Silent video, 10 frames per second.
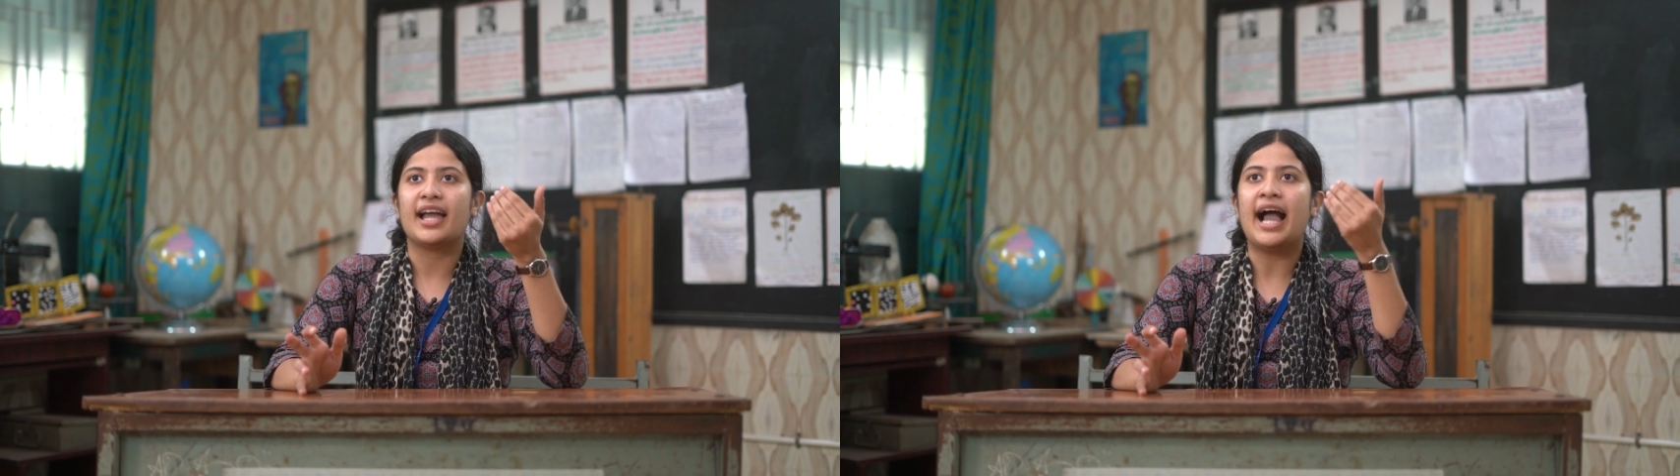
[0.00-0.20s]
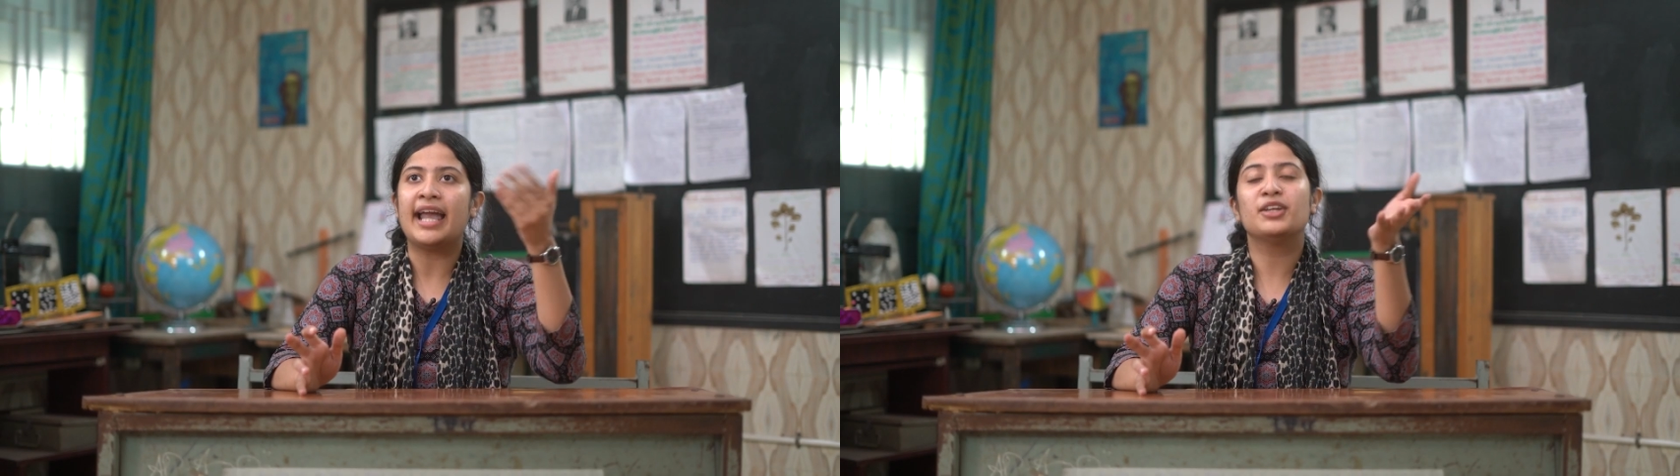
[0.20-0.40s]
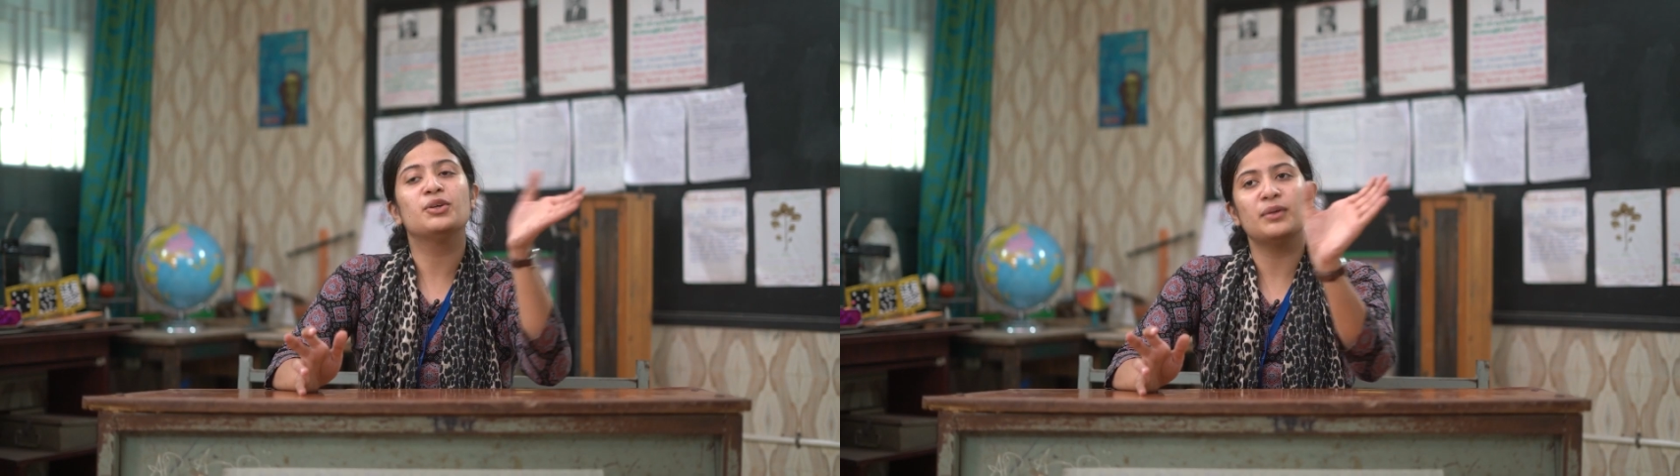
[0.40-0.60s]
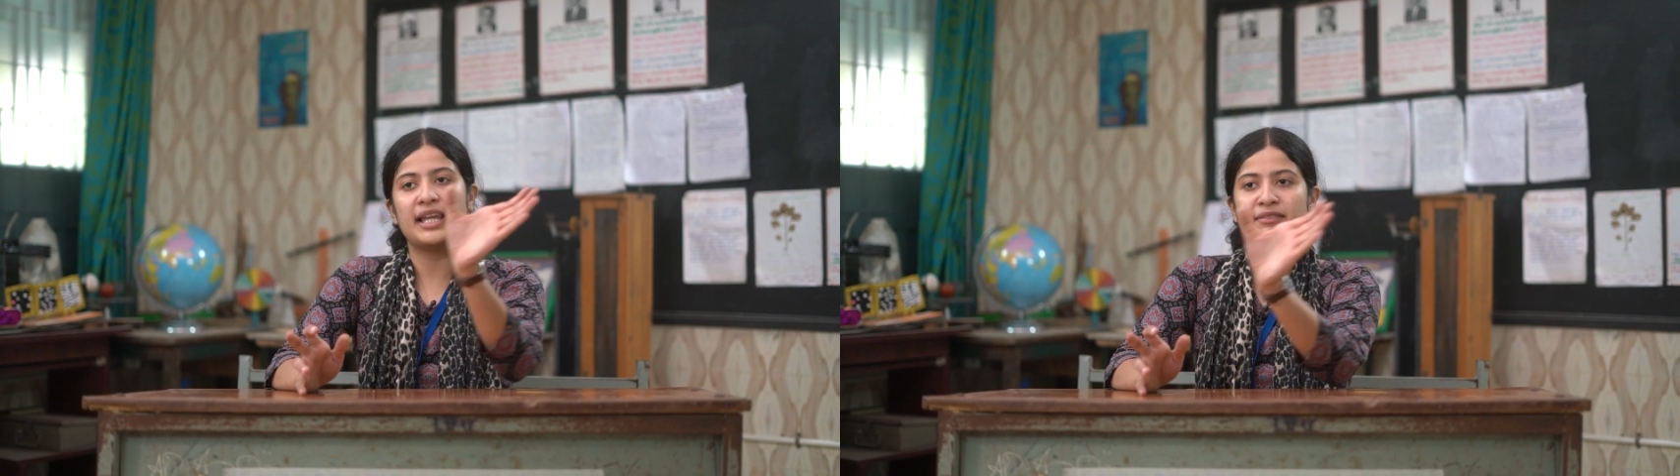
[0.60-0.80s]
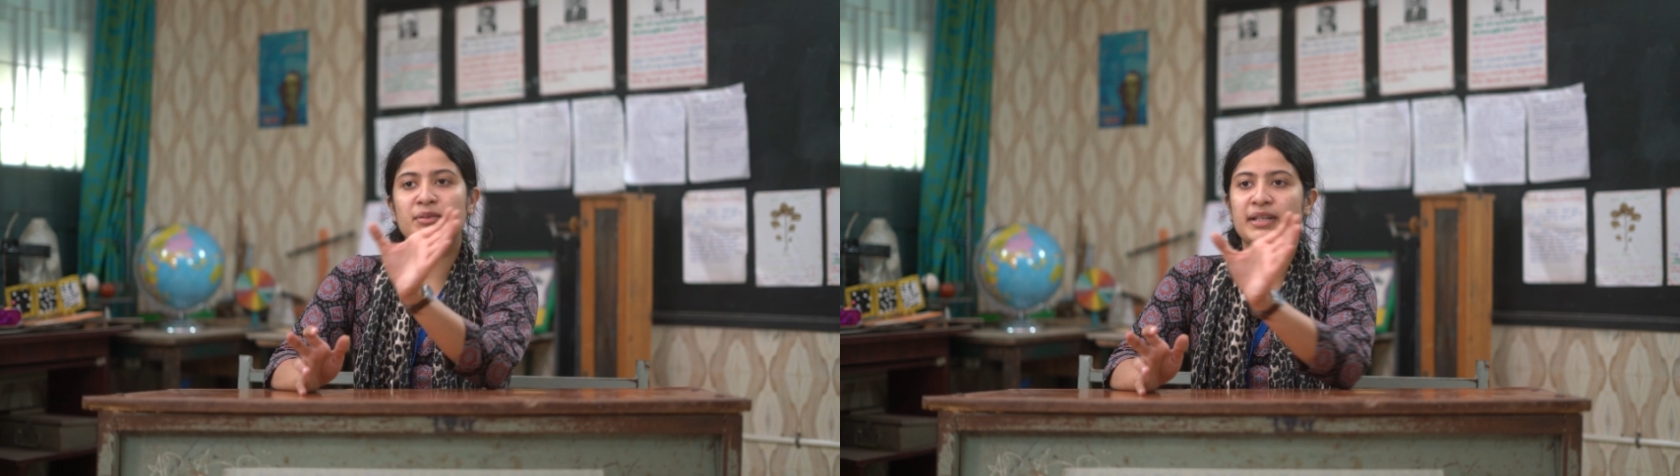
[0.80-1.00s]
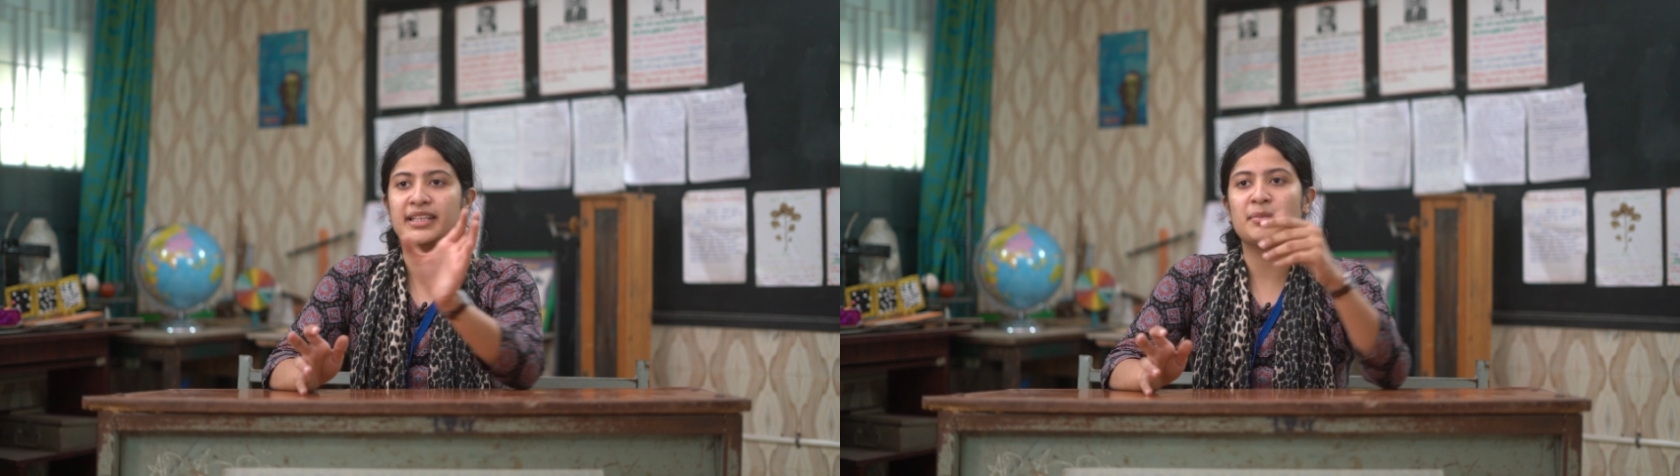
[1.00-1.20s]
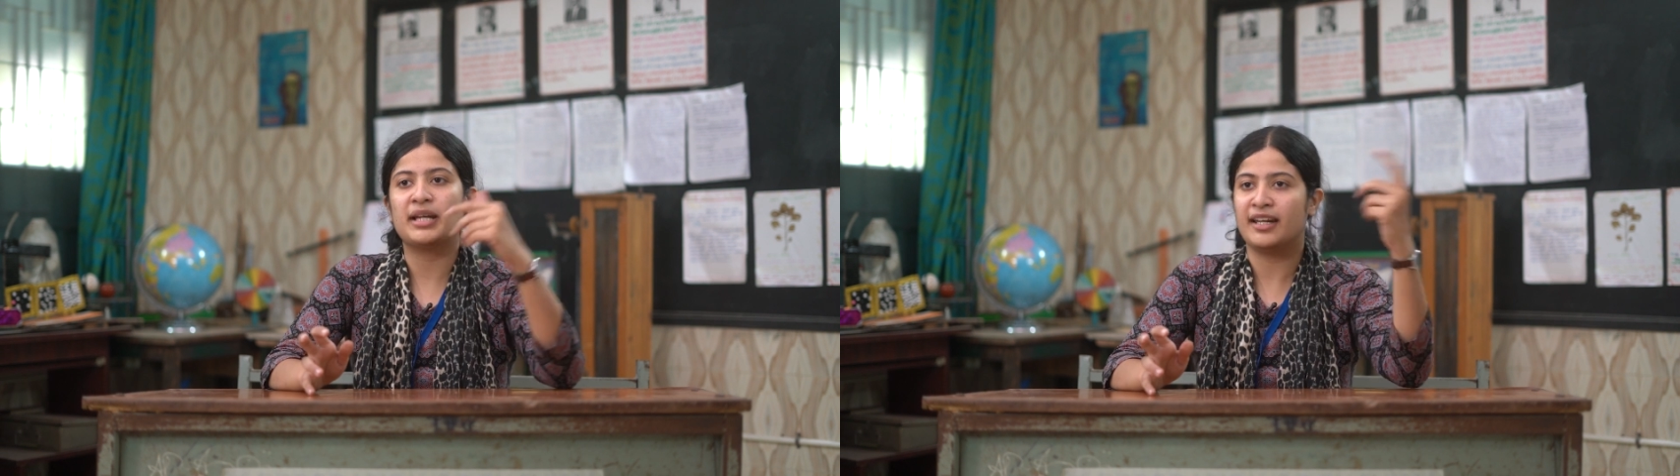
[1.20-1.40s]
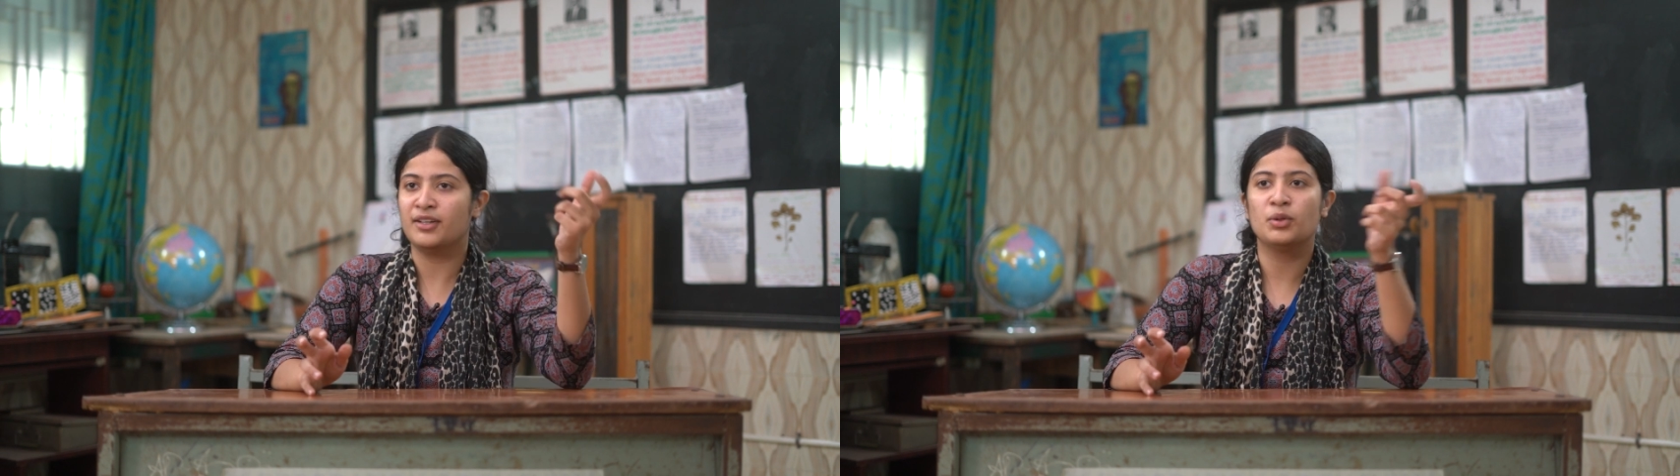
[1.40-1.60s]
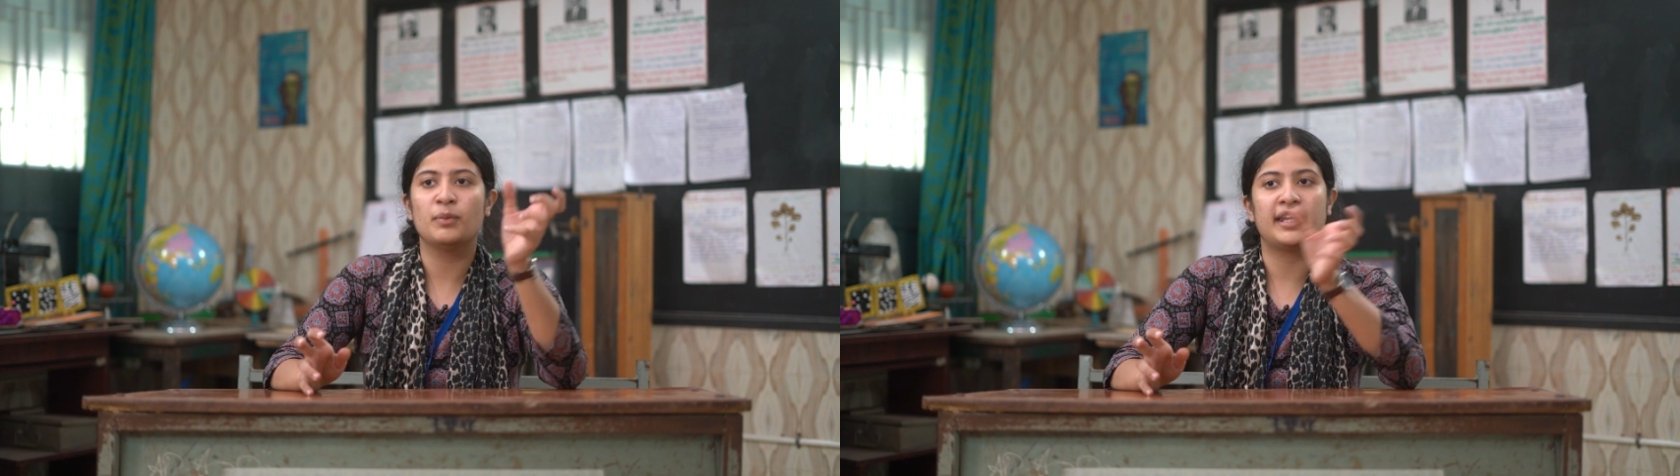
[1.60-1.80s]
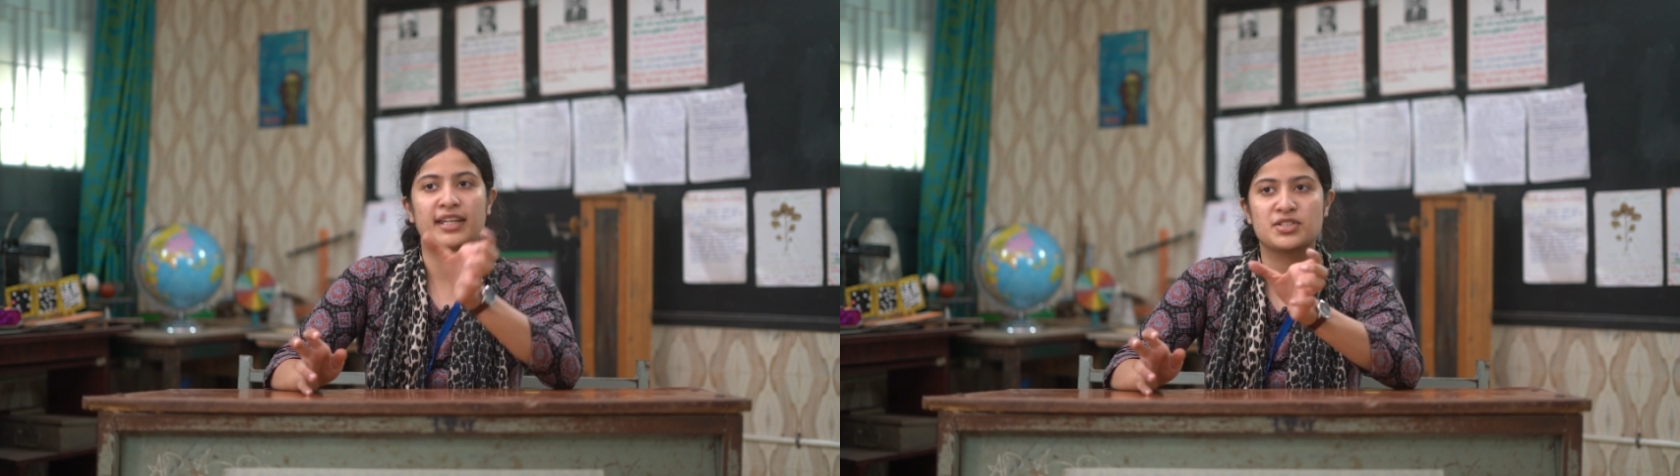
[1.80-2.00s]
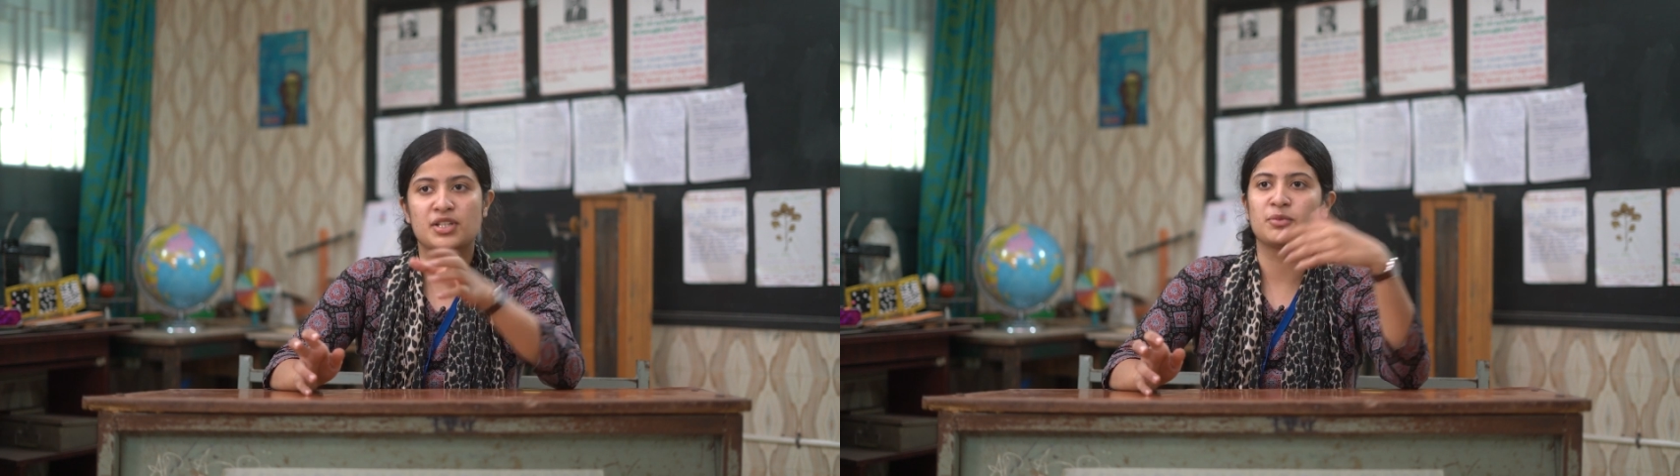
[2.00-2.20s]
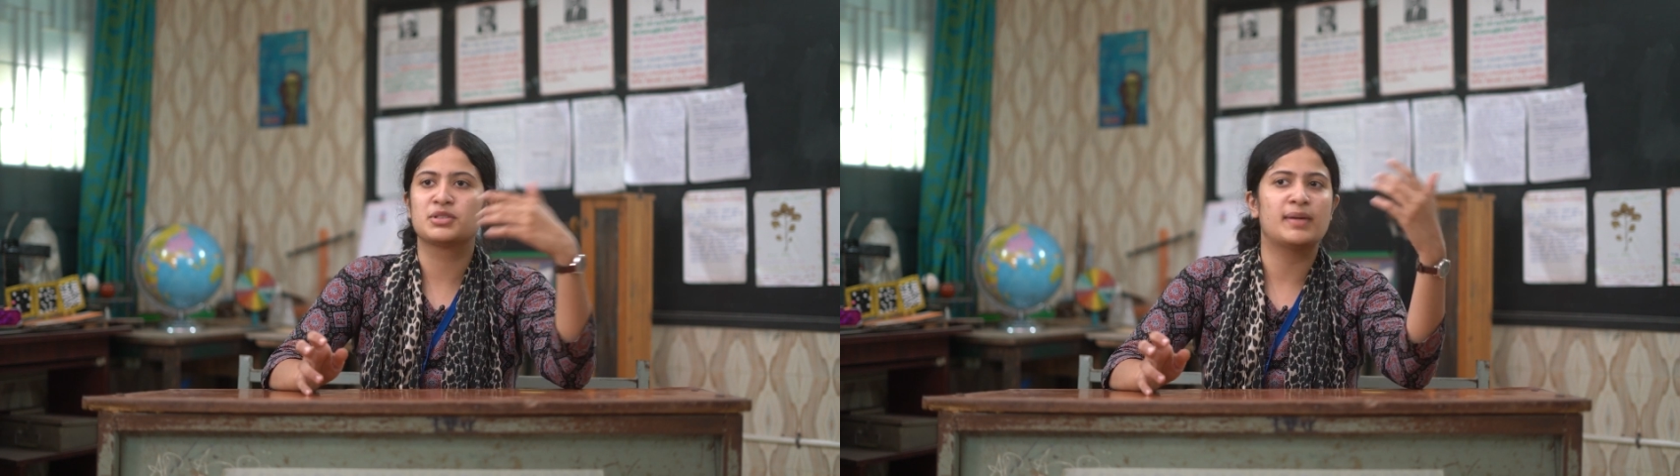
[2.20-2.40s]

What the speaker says: I knew 11 were there, but I didn't know where each kid was,